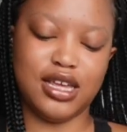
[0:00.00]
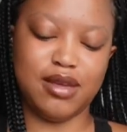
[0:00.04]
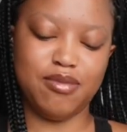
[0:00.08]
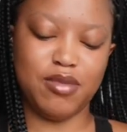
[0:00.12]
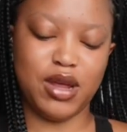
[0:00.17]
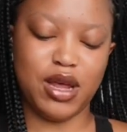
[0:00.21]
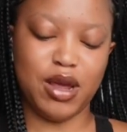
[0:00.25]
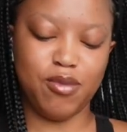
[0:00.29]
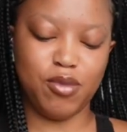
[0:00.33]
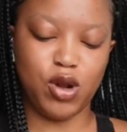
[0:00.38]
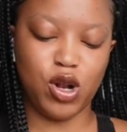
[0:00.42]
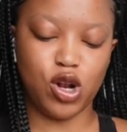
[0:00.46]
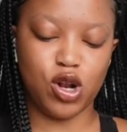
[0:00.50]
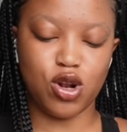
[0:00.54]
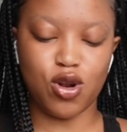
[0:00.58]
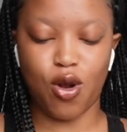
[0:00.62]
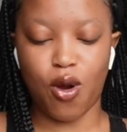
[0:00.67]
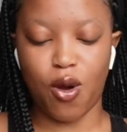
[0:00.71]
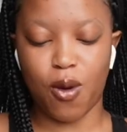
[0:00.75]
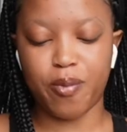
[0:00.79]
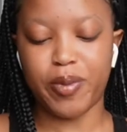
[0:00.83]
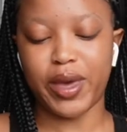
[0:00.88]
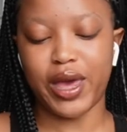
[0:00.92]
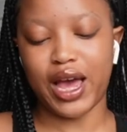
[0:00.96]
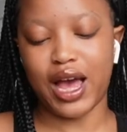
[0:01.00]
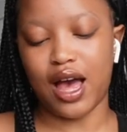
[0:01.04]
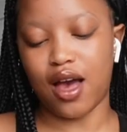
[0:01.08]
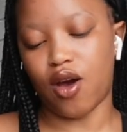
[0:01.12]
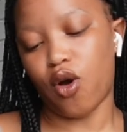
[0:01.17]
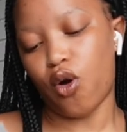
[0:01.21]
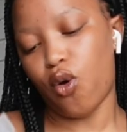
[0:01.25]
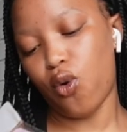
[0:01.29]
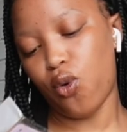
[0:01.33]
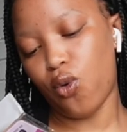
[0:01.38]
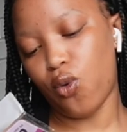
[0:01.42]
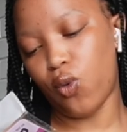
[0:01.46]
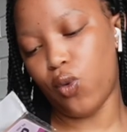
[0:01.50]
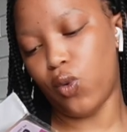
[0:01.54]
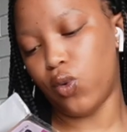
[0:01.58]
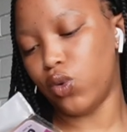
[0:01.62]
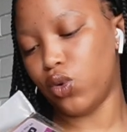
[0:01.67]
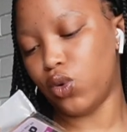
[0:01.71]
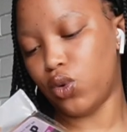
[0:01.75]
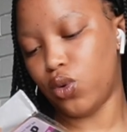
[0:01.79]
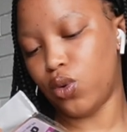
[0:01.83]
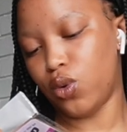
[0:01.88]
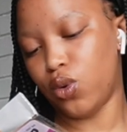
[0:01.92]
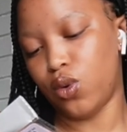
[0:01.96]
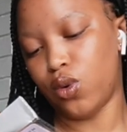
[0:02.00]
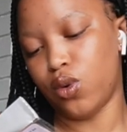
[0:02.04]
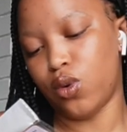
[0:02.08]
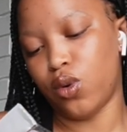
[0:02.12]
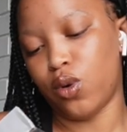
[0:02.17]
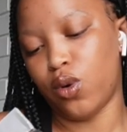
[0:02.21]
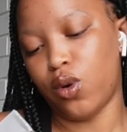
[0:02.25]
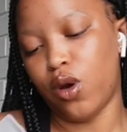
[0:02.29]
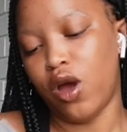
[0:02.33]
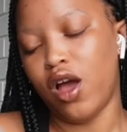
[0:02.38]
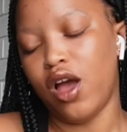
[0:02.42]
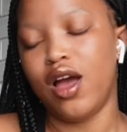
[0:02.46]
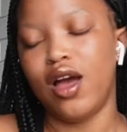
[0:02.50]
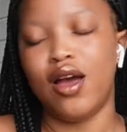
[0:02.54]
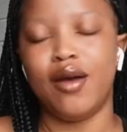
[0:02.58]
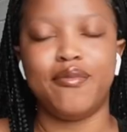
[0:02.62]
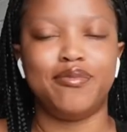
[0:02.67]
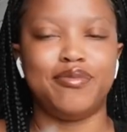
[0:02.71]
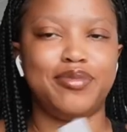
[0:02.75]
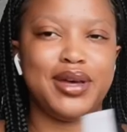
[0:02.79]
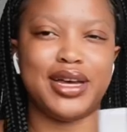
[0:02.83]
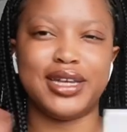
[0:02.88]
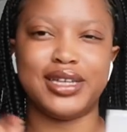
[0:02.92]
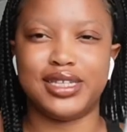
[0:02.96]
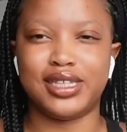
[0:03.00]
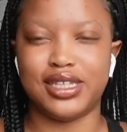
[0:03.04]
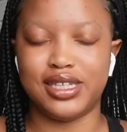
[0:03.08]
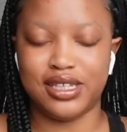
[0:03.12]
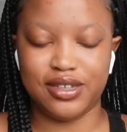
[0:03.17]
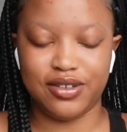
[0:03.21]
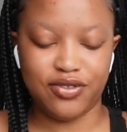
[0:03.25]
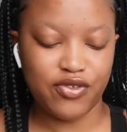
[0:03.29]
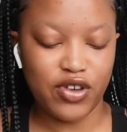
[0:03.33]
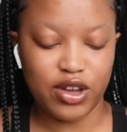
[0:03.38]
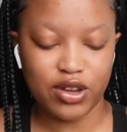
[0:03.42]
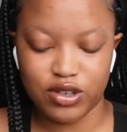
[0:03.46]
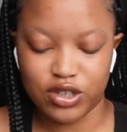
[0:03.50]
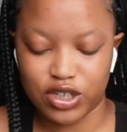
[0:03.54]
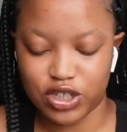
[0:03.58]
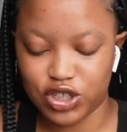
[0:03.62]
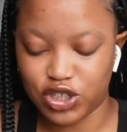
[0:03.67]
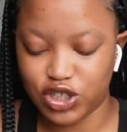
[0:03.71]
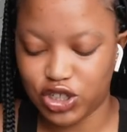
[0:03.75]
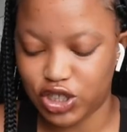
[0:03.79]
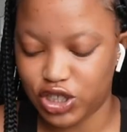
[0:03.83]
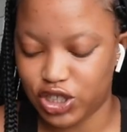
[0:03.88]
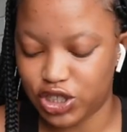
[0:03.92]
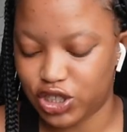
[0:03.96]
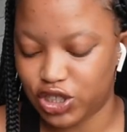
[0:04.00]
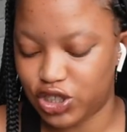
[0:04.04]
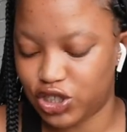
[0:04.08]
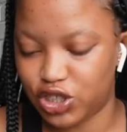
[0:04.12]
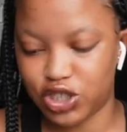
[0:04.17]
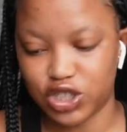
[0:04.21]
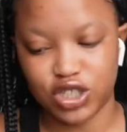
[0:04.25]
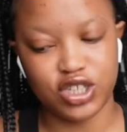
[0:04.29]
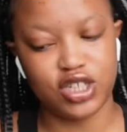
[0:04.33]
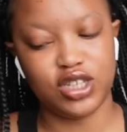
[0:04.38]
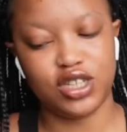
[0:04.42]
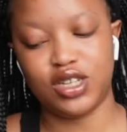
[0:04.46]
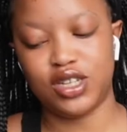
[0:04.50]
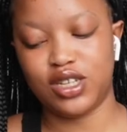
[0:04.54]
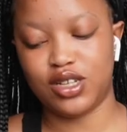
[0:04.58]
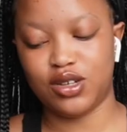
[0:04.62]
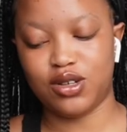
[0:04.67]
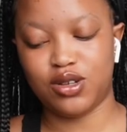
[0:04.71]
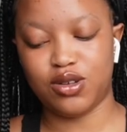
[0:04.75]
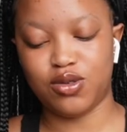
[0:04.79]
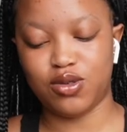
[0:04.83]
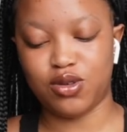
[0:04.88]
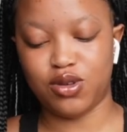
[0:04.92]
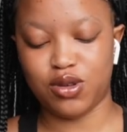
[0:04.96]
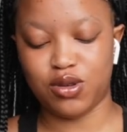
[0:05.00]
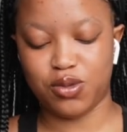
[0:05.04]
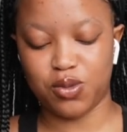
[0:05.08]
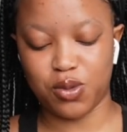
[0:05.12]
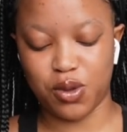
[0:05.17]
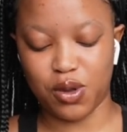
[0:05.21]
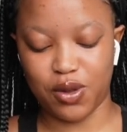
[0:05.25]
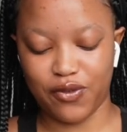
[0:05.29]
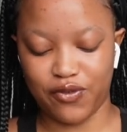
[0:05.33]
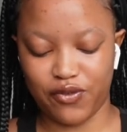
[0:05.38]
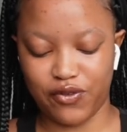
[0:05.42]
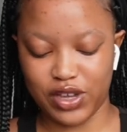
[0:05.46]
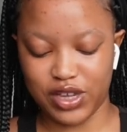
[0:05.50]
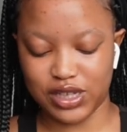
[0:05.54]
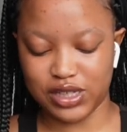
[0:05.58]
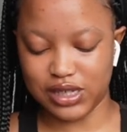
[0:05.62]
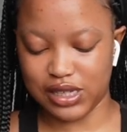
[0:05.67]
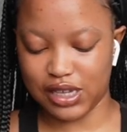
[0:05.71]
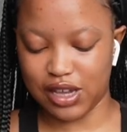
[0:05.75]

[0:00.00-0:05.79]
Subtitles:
in shopping, cool. But foundation and gel will fix